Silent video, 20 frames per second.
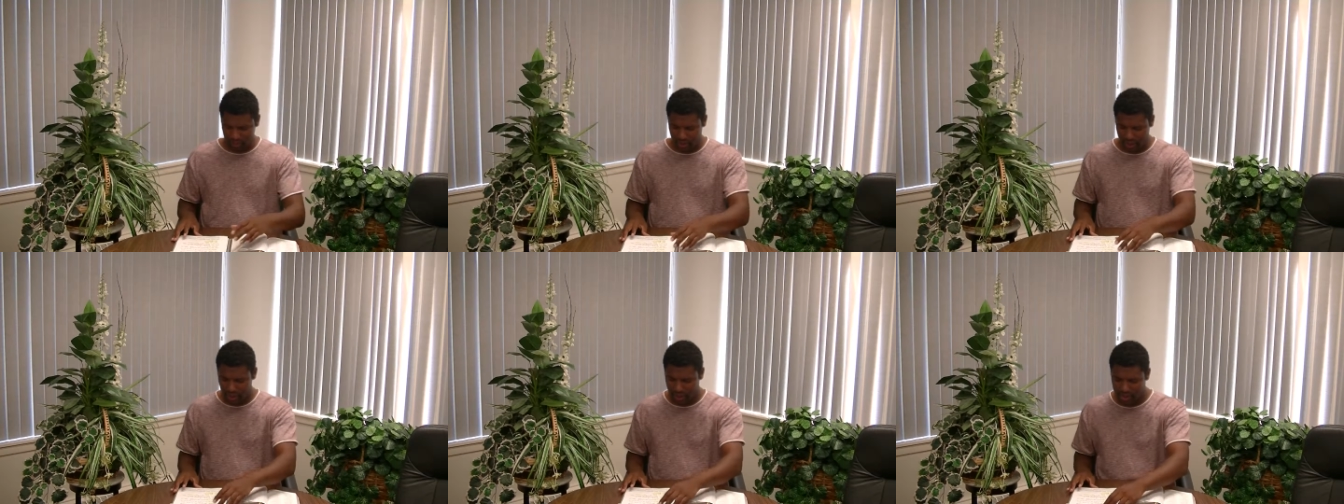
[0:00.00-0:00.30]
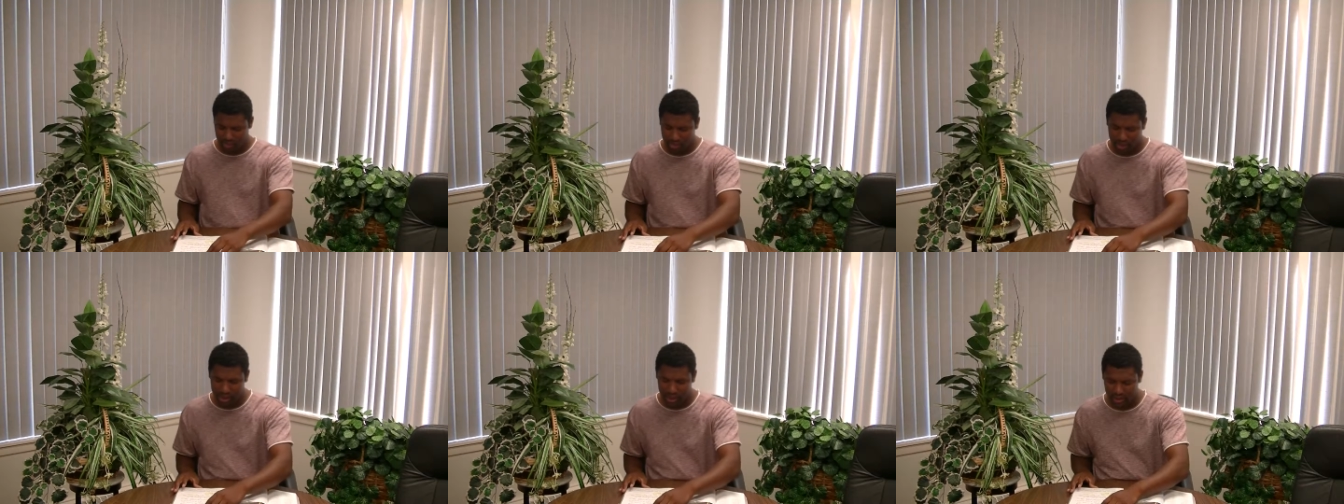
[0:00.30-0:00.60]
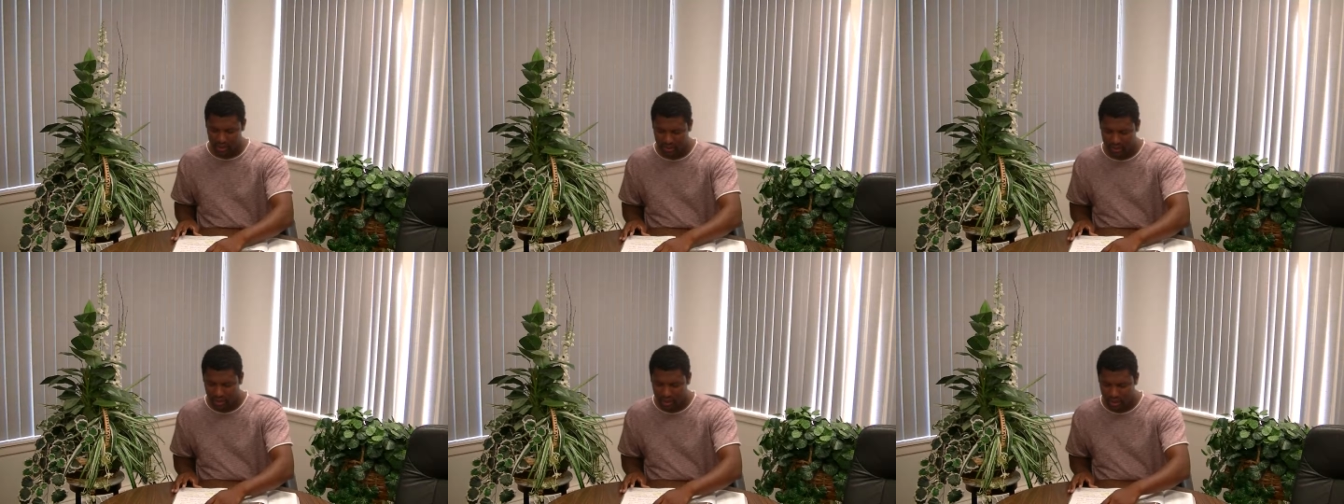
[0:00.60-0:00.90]

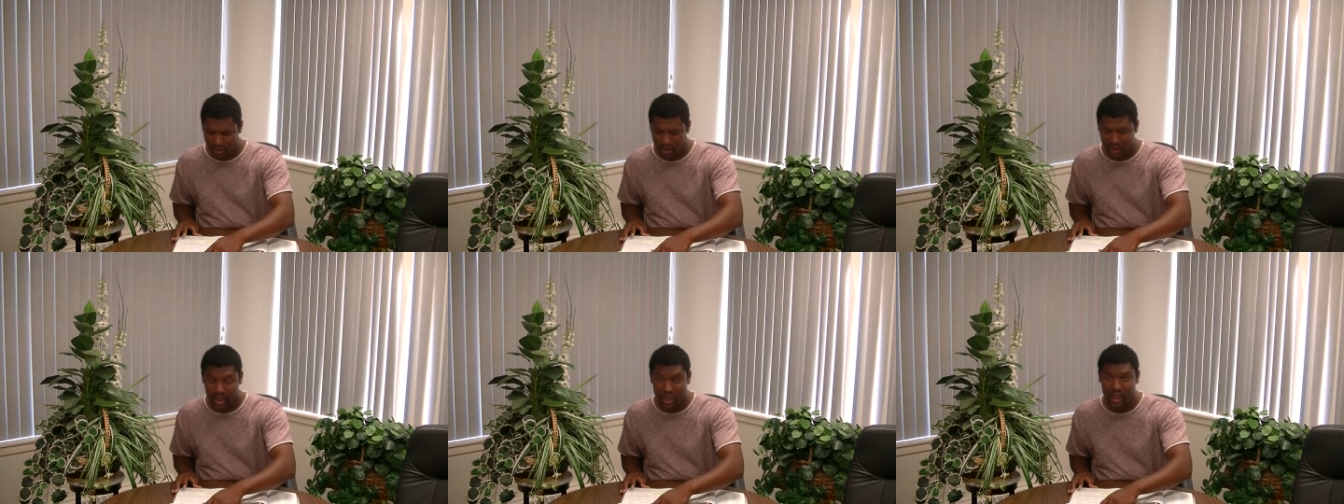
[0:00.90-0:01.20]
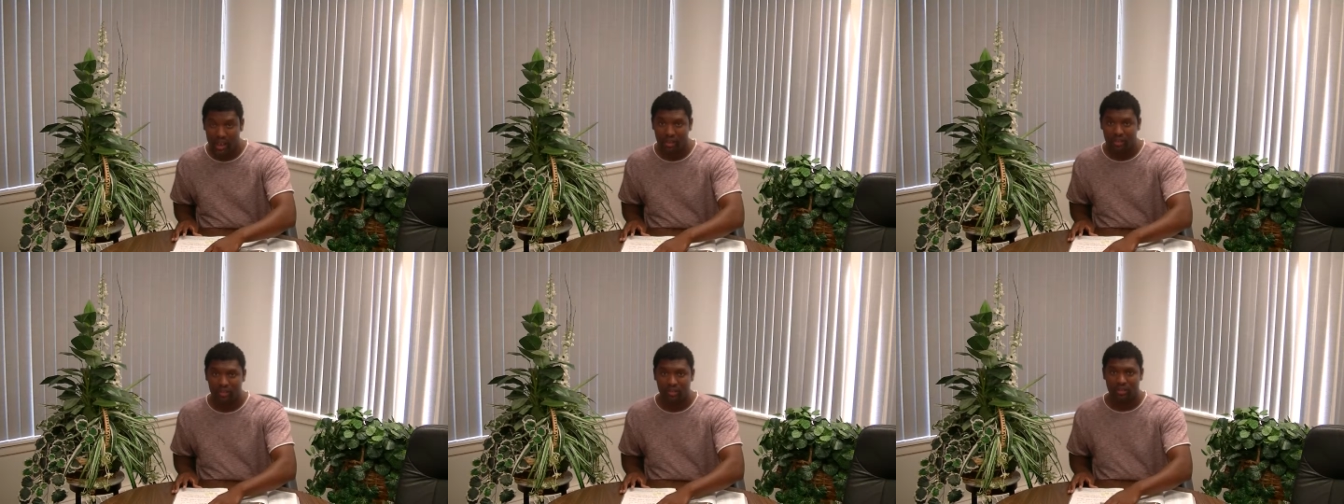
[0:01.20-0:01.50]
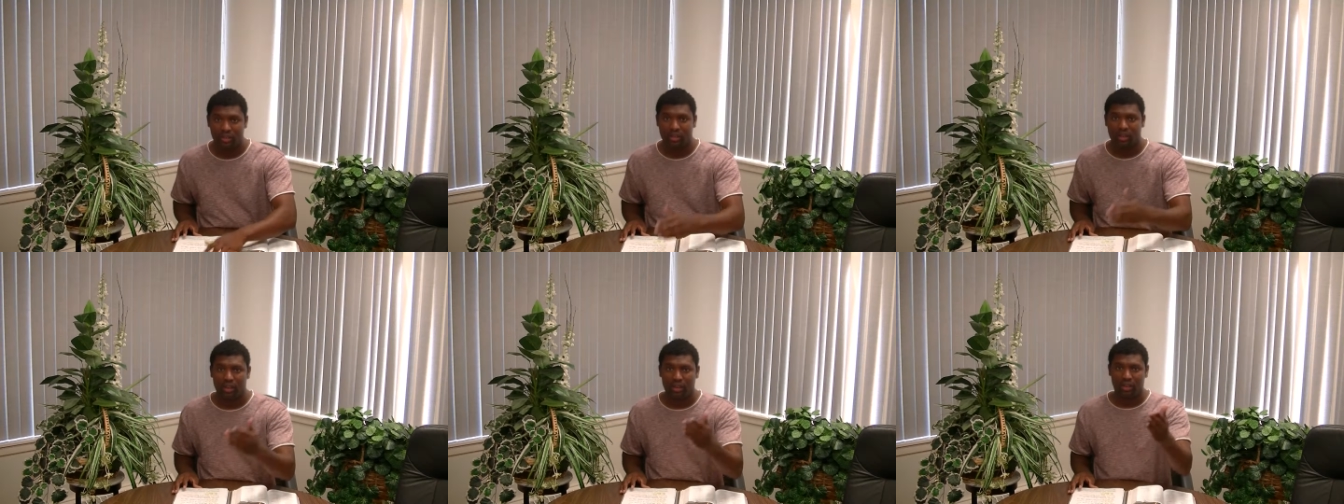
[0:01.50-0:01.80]
Amen. Now,
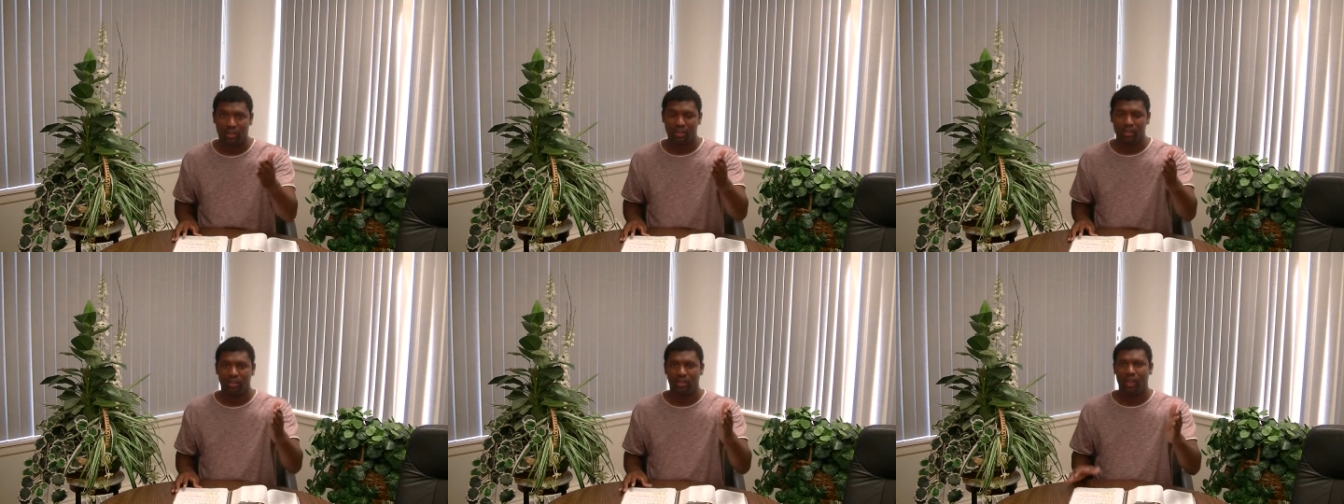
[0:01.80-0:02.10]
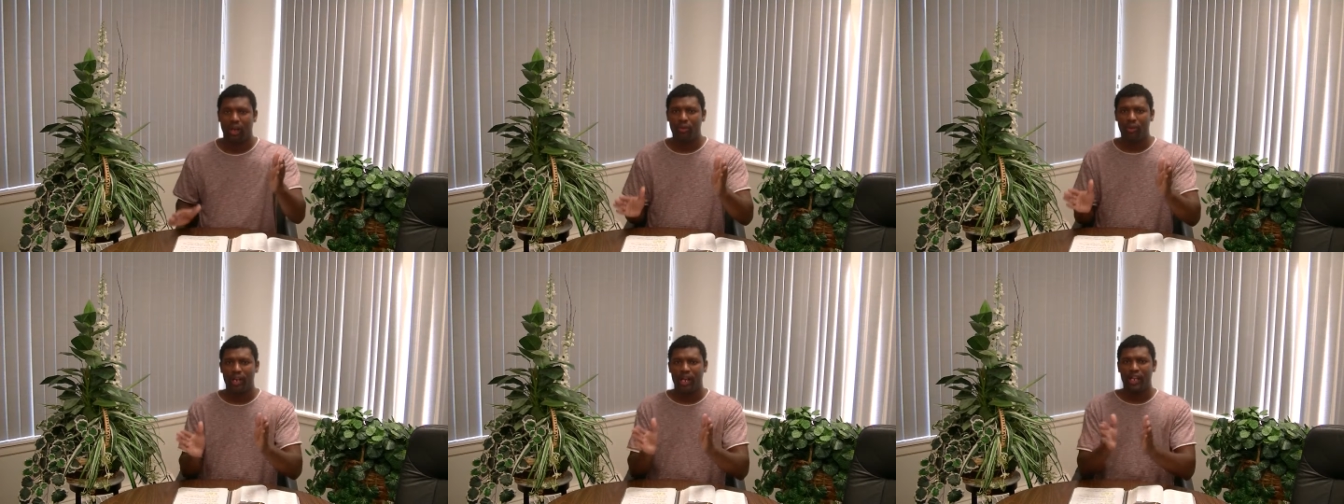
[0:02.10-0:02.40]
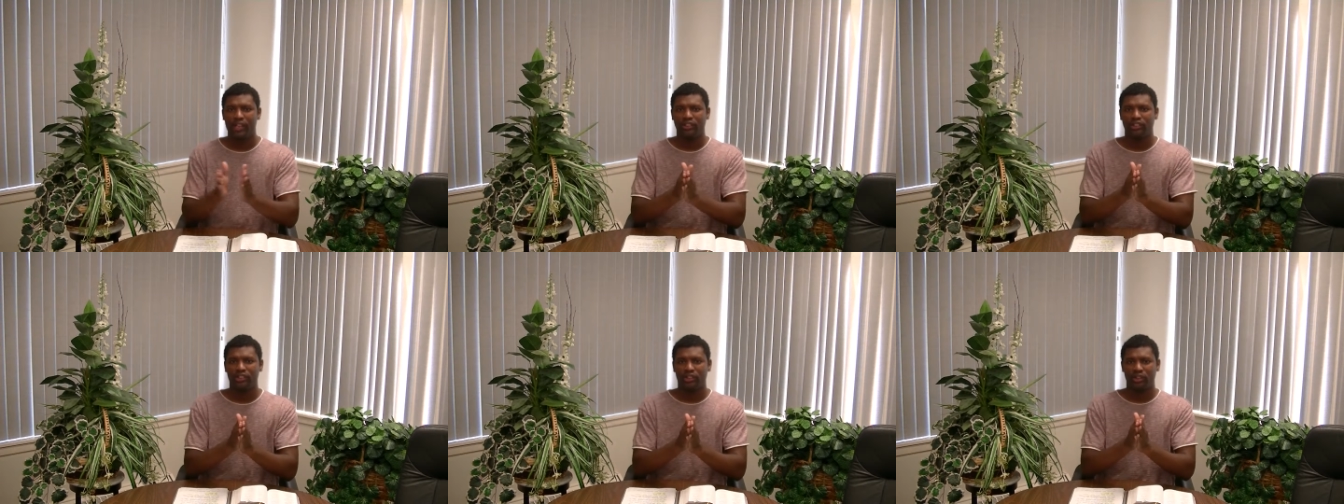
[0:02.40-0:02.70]
I want to
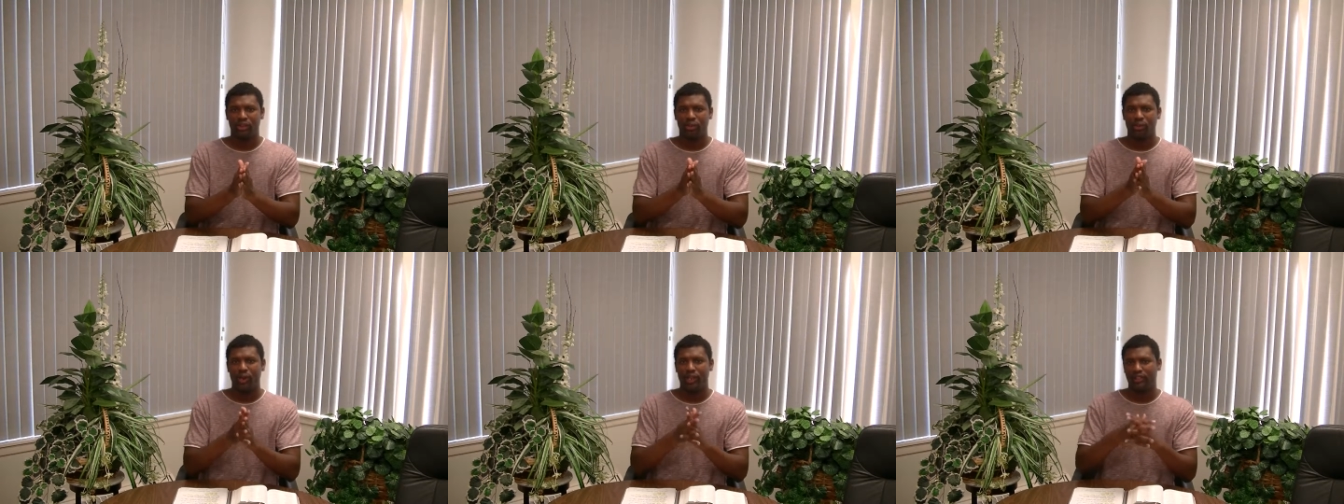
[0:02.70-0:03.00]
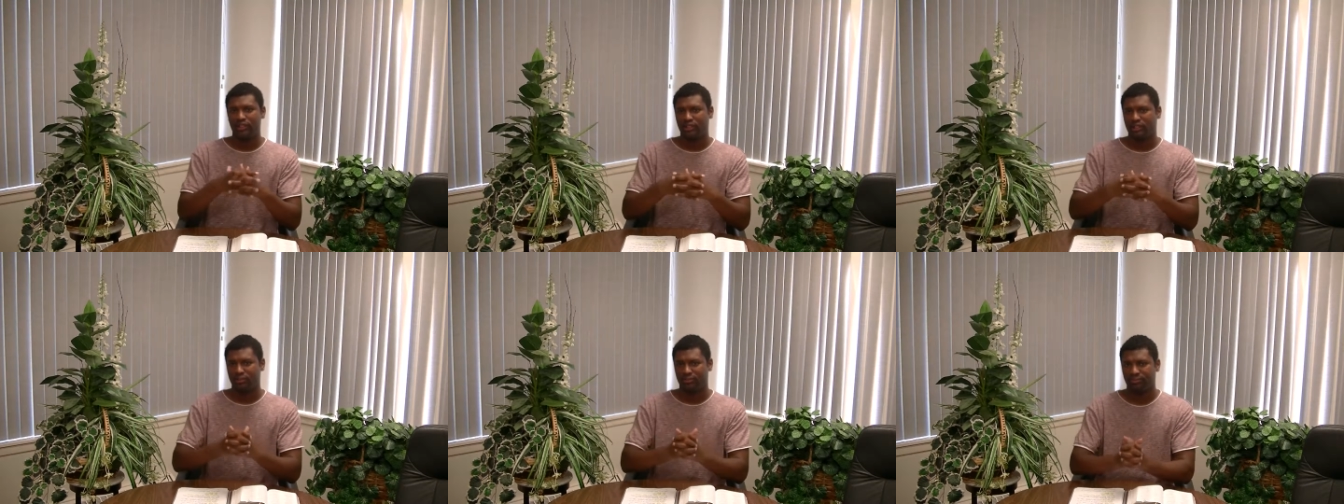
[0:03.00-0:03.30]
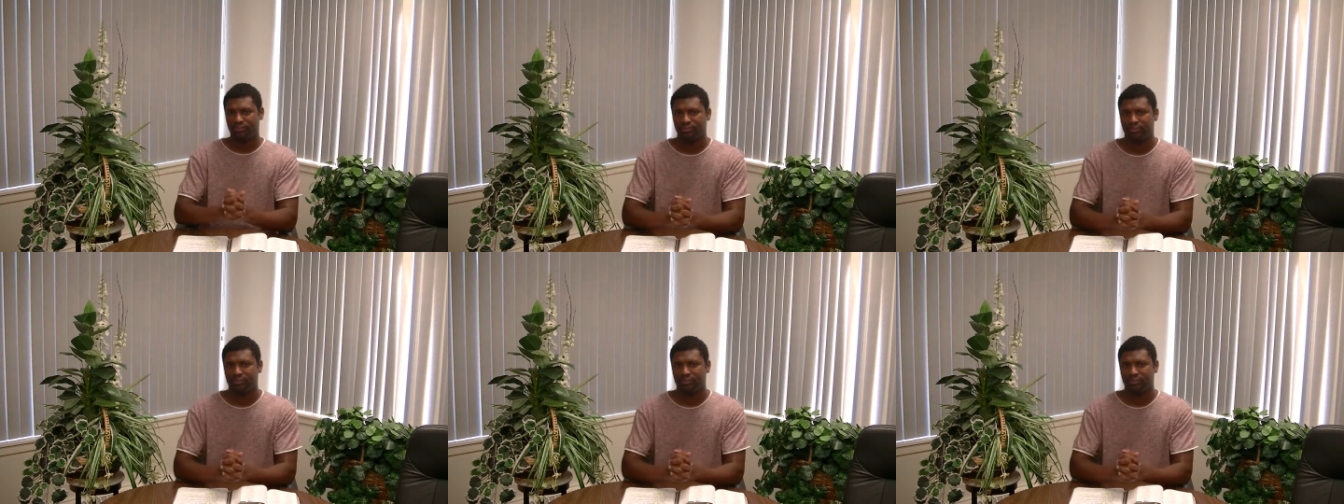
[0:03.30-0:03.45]
ask you a question.